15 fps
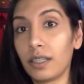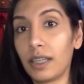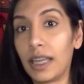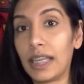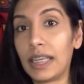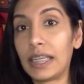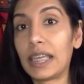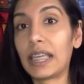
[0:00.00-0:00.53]

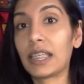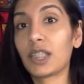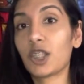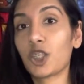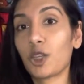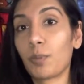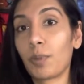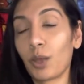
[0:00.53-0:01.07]
It needs
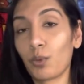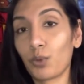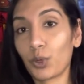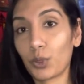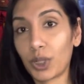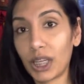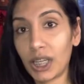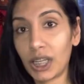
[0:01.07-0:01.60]
to be
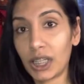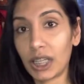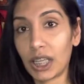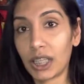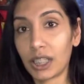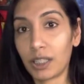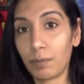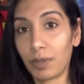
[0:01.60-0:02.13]
rooted, it
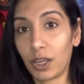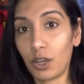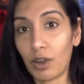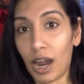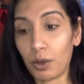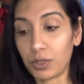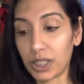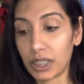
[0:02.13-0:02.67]
needs to be
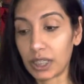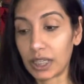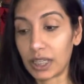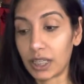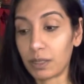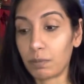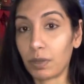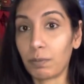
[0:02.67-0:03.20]
grounded, it
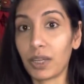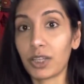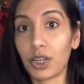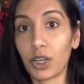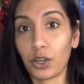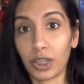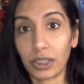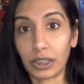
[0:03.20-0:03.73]
needs to be
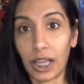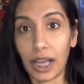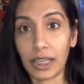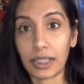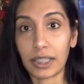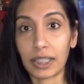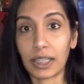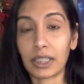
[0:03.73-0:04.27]

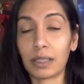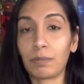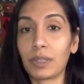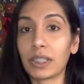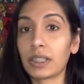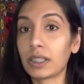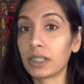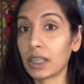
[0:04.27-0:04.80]
materialized, it needs to be
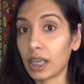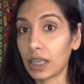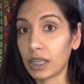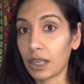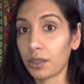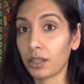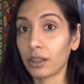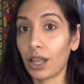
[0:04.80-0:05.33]
seen
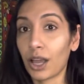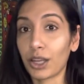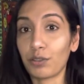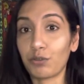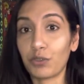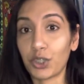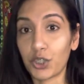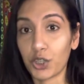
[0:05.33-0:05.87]
in the line of
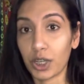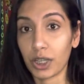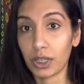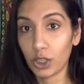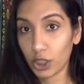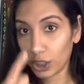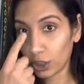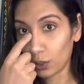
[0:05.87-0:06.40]

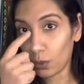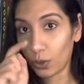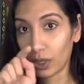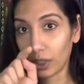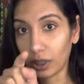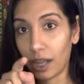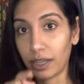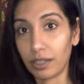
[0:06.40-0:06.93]
vision, your
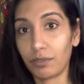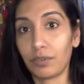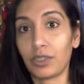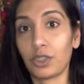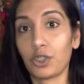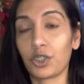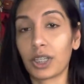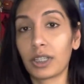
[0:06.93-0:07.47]
line of
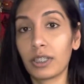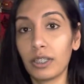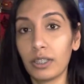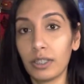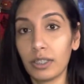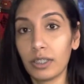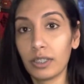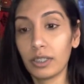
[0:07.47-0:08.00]
vision.
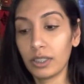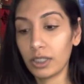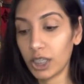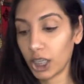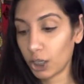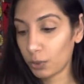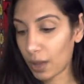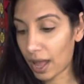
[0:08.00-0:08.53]

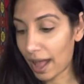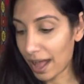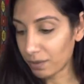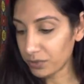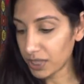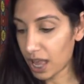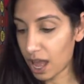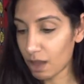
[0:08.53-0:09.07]
You have
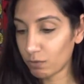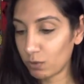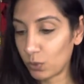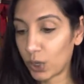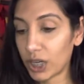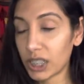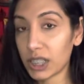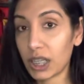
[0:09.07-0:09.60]
to have
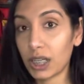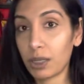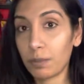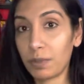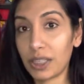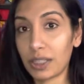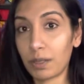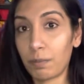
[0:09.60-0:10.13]
words on a
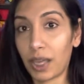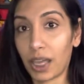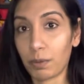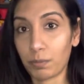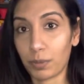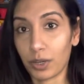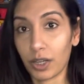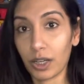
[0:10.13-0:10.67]
piece of
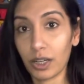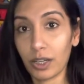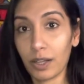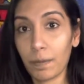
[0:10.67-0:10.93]
paper